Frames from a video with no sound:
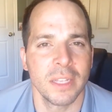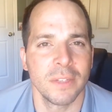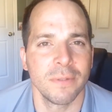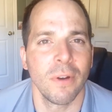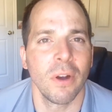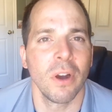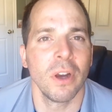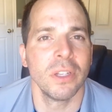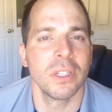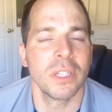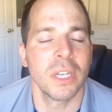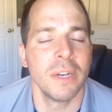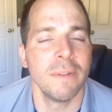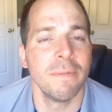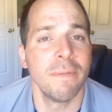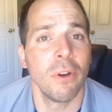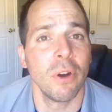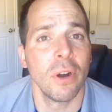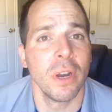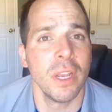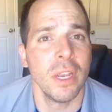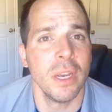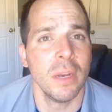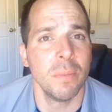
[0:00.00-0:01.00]
as far as
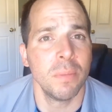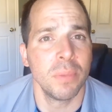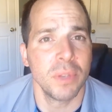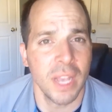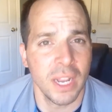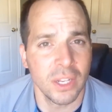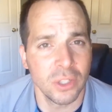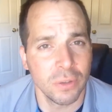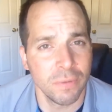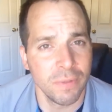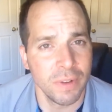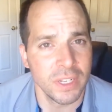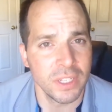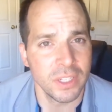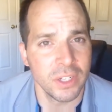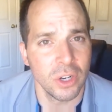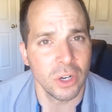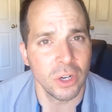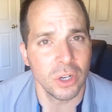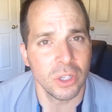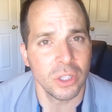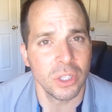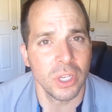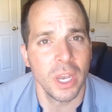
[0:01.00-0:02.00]
converting potential
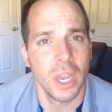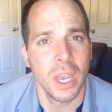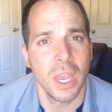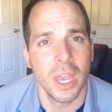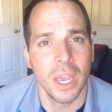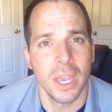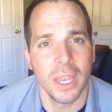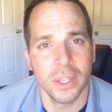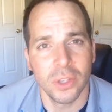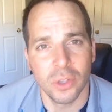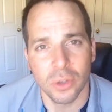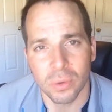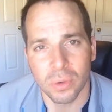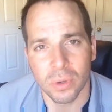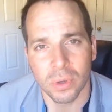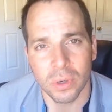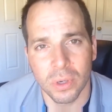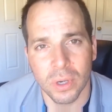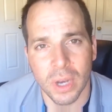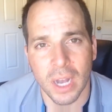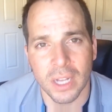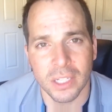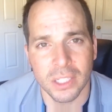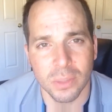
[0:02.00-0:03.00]
visitors
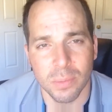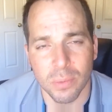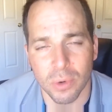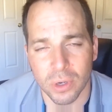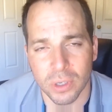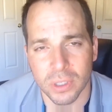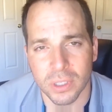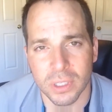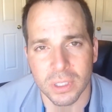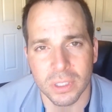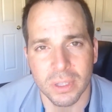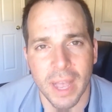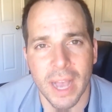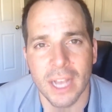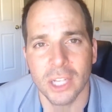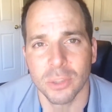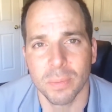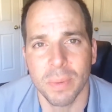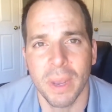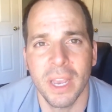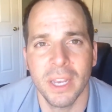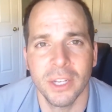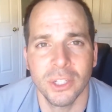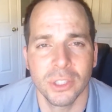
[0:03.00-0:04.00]
into
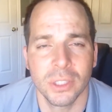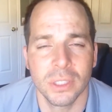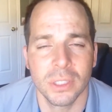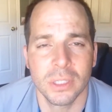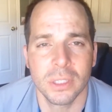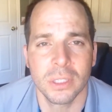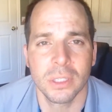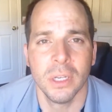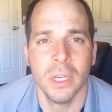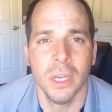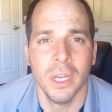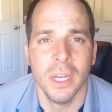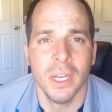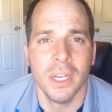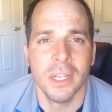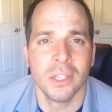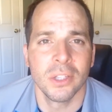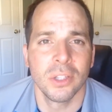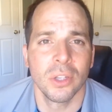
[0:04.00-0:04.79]
customers/patients.